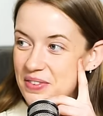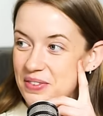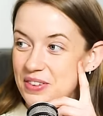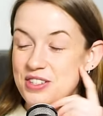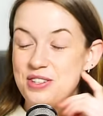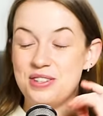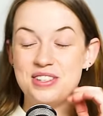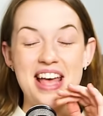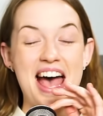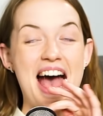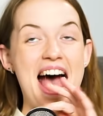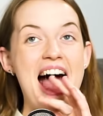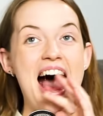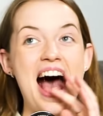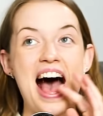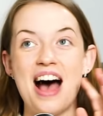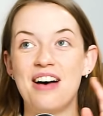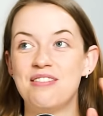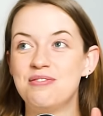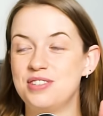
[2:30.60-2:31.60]
Which is
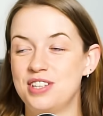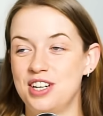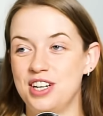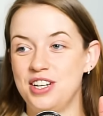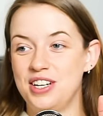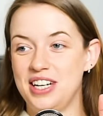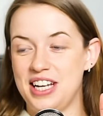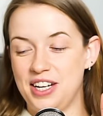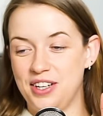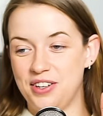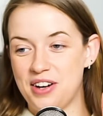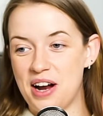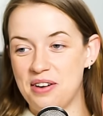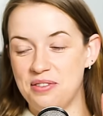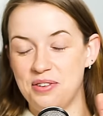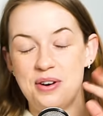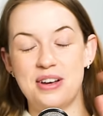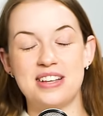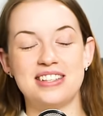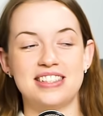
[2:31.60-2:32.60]
absolutely incredible.